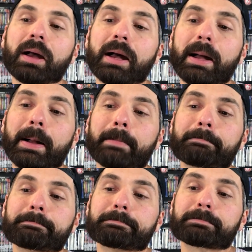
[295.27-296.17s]

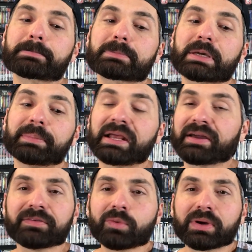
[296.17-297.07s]
Um, but yeah,
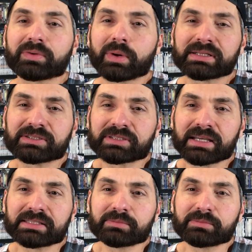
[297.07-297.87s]
if you ever watch those kinds